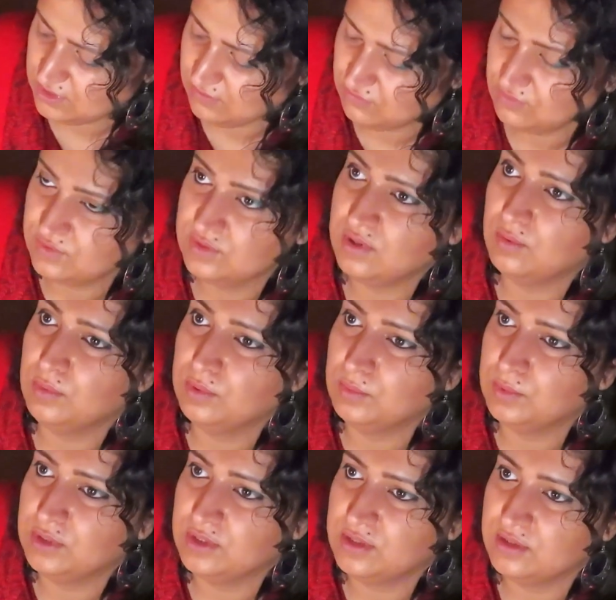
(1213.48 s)
everyone's got with
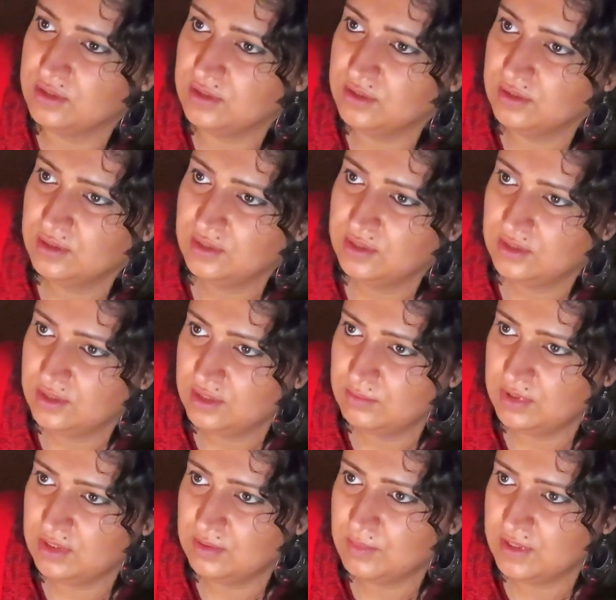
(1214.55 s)
one another,
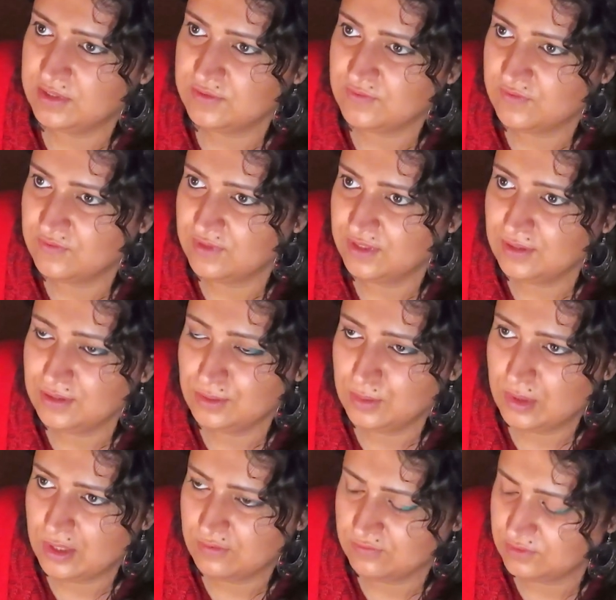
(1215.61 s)
being the best of everything. Hey,
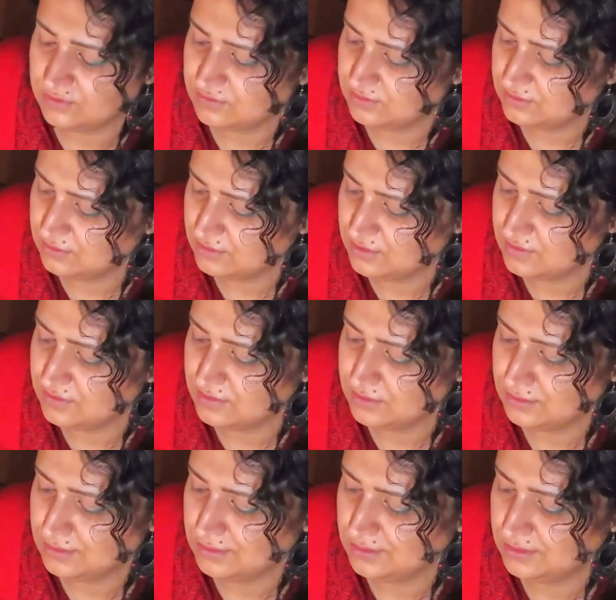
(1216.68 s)
look how good this.
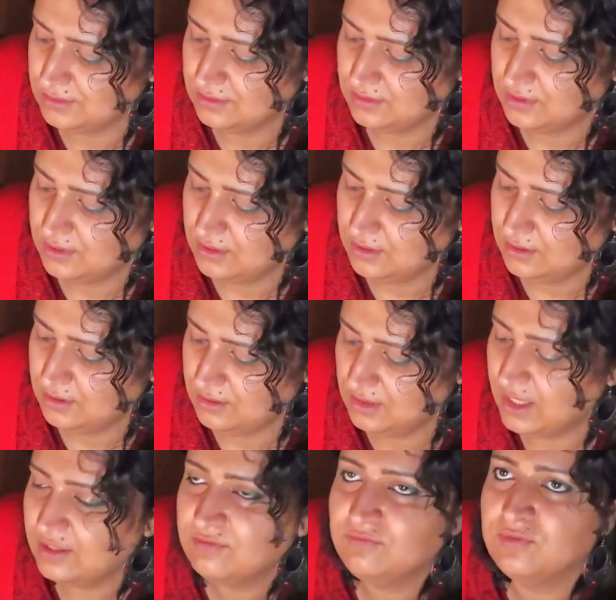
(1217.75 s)
Yeah.
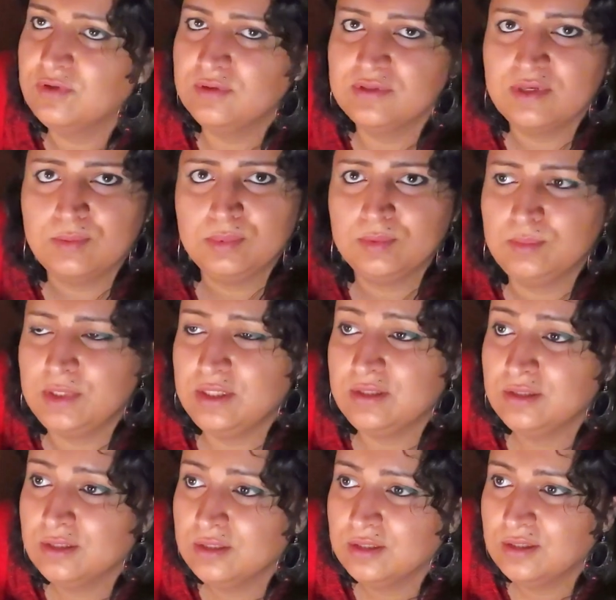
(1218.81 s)
Like for example, me,
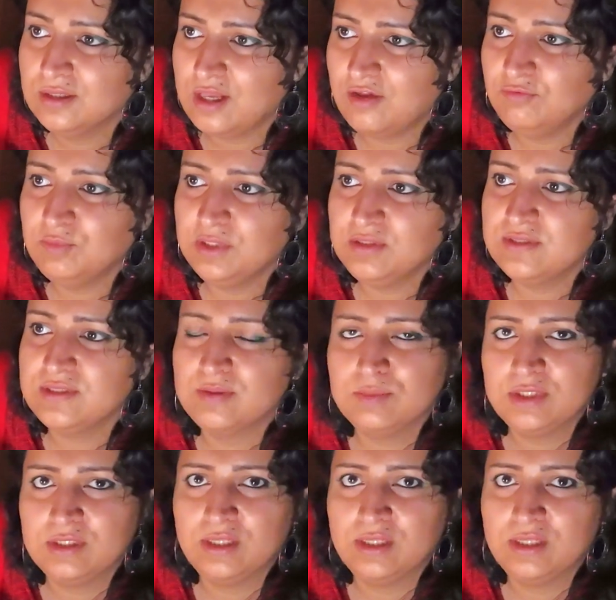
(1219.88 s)
I've built something